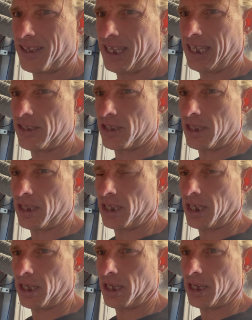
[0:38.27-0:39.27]
is
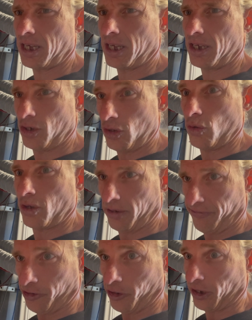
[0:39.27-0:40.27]
a new
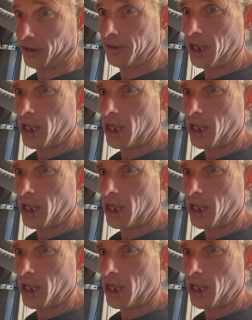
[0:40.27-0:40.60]
converter.